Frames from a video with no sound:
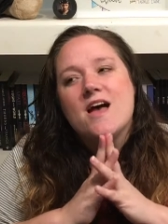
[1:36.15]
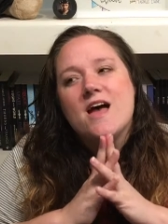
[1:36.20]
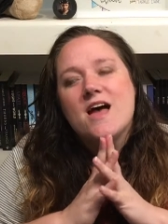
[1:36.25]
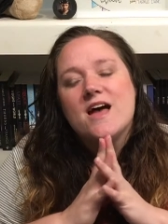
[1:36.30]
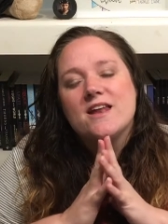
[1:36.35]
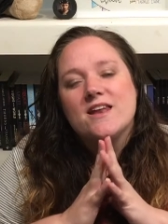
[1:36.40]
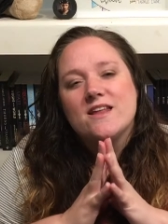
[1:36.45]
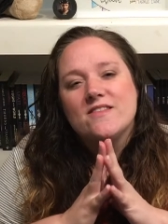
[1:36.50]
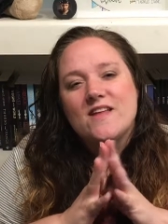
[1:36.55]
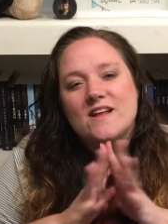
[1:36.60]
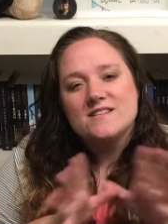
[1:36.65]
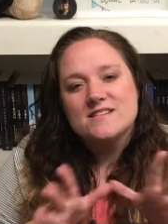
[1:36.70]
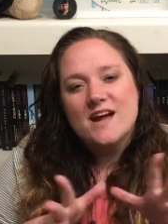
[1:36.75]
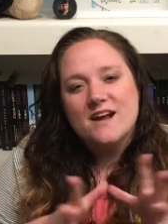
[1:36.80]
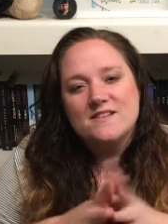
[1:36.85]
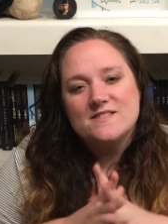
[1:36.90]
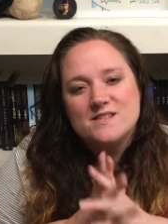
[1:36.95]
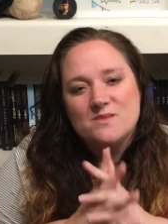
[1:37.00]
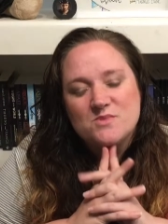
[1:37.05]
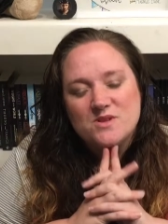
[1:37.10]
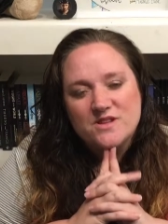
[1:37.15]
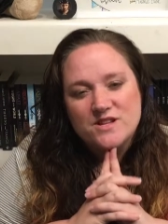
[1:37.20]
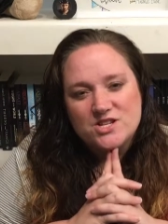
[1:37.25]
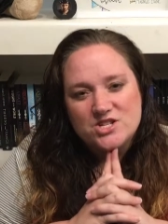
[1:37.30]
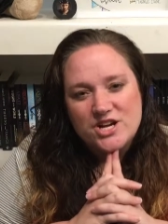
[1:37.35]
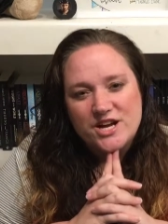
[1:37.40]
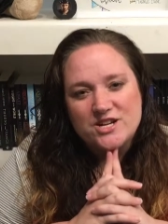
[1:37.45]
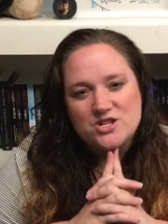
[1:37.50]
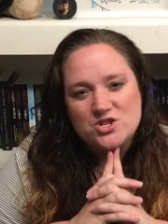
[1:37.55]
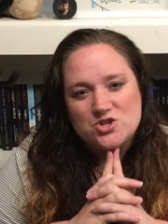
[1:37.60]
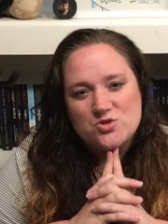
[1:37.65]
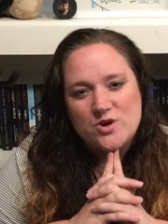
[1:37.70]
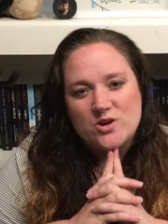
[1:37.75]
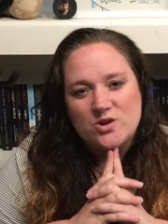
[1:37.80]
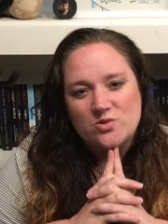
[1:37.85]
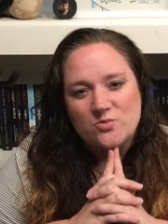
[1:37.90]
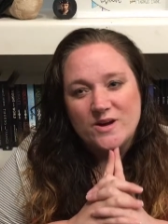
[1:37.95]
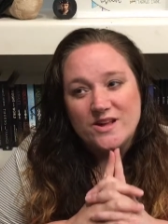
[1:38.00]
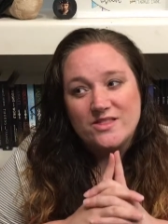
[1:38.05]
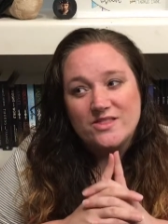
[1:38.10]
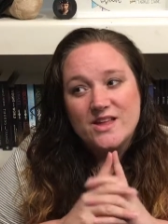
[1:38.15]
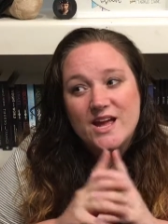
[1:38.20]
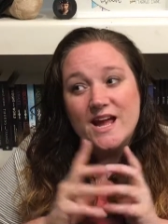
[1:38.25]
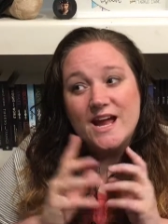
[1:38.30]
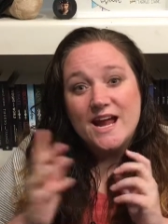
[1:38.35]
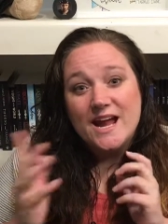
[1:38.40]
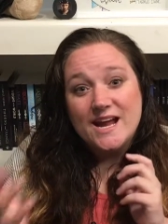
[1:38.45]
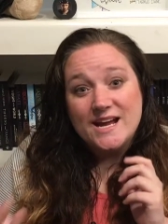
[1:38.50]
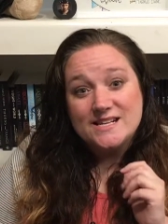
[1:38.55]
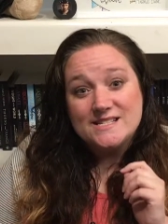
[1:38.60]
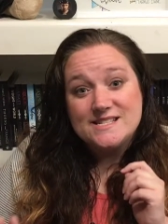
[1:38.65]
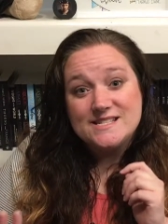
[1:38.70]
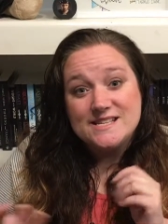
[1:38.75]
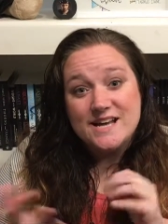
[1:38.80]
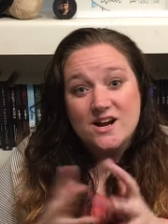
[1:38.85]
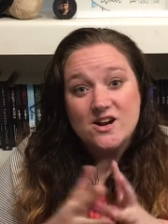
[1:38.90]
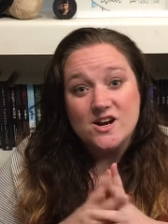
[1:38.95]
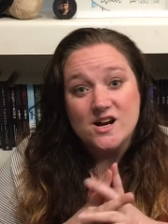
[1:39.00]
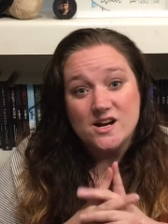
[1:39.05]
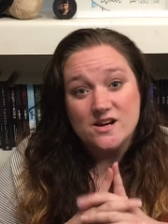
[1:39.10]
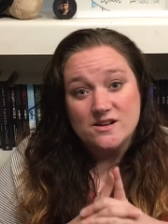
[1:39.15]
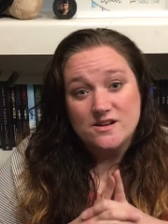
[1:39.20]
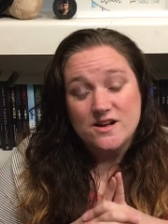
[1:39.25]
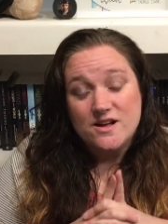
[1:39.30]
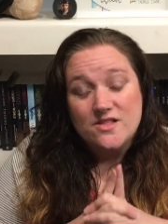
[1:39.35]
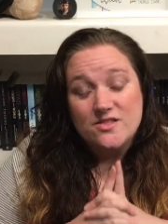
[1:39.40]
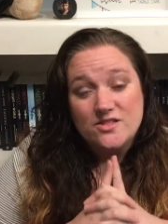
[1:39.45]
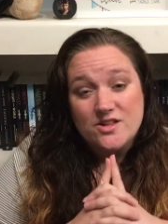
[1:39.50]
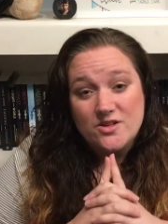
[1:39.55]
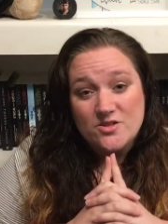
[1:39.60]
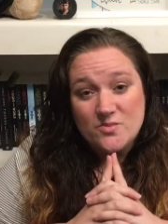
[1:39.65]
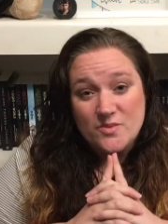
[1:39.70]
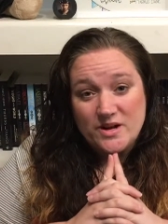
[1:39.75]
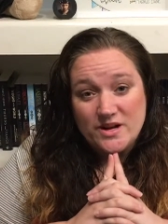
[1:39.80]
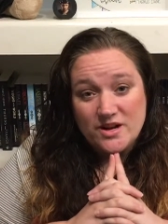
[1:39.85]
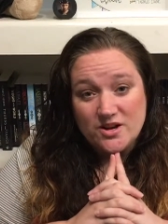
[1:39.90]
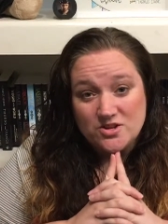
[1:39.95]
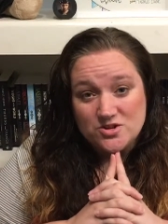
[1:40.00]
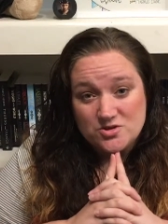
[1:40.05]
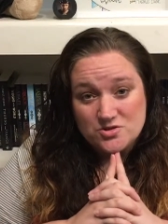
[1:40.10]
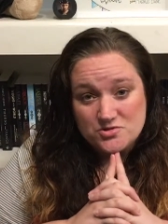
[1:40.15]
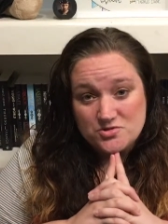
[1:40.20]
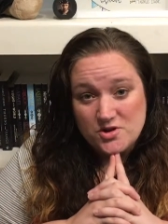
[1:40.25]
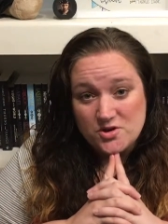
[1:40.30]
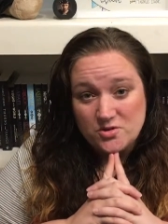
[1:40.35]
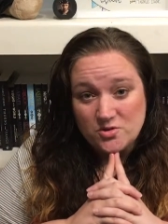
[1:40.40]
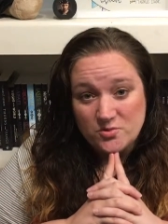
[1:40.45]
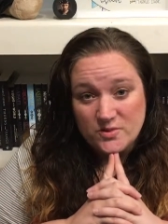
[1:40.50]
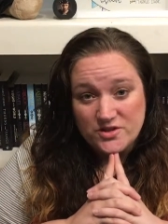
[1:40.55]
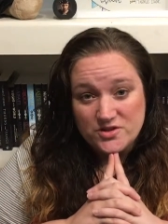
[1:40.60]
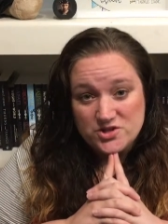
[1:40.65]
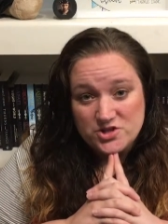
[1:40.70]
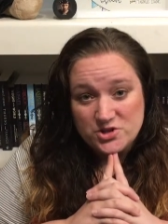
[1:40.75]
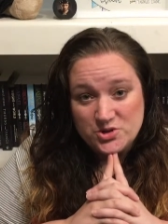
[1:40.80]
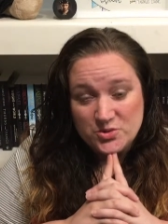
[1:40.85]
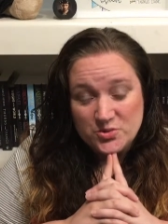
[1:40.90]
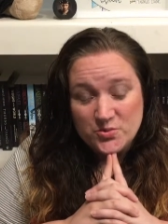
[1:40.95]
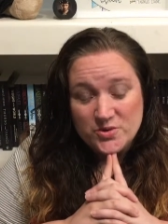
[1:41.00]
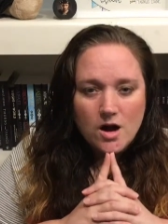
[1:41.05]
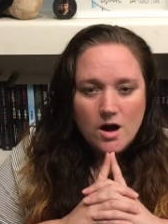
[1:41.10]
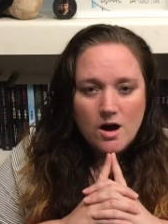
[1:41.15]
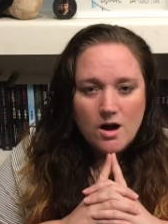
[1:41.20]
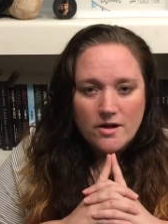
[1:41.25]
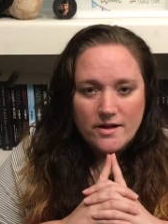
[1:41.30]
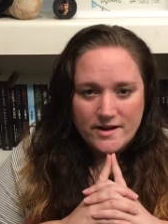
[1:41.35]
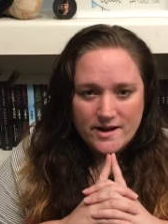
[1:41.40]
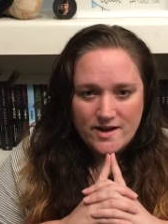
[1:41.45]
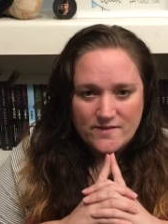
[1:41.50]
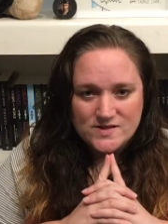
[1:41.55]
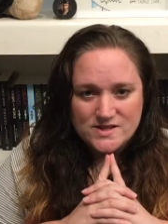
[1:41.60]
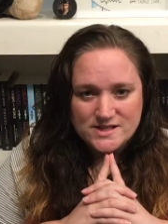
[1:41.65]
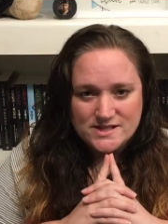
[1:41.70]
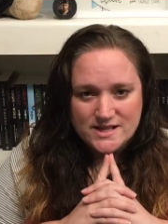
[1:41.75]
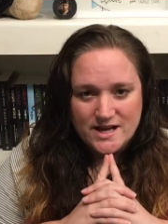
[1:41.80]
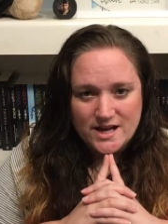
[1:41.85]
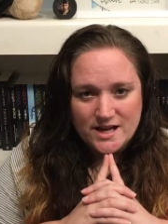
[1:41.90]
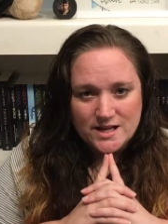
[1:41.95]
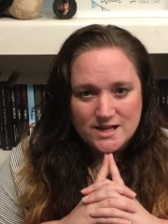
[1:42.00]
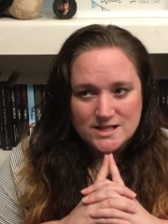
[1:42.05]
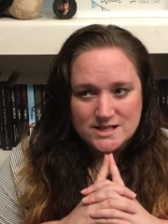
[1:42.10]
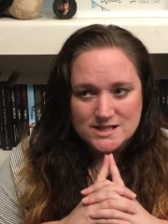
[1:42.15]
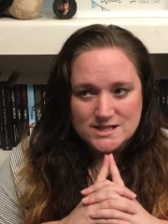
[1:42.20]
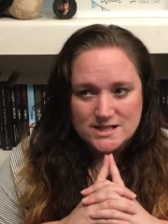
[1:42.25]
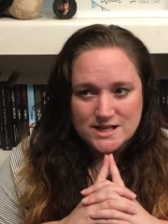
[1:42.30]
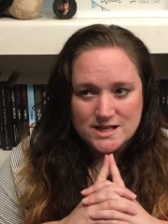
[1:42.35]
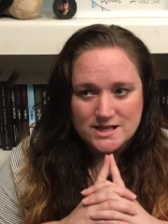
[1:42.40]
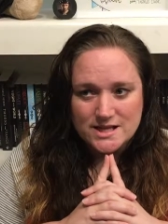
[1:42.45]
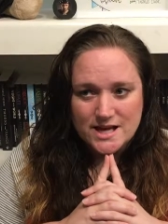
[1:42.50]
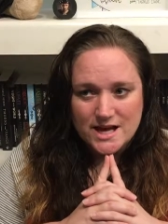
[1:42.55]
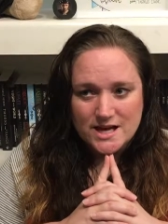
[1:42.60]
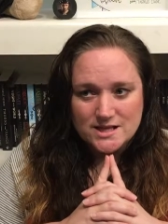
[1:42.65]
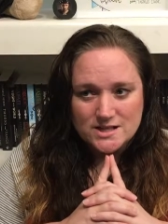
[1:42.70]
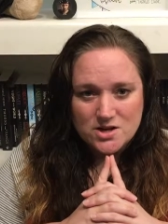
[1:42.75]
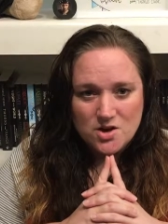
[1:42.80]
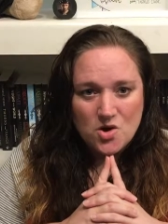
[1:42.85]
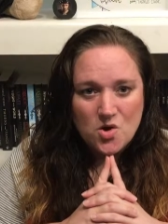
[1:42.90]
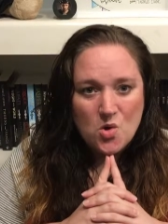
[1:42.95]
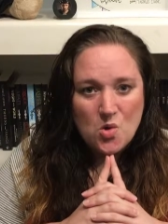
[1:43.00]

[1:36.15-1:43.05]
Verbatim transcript: And that's kind of something that Jaya struggled with. And Sarah, the other main character, struggled with too. All I have to say is that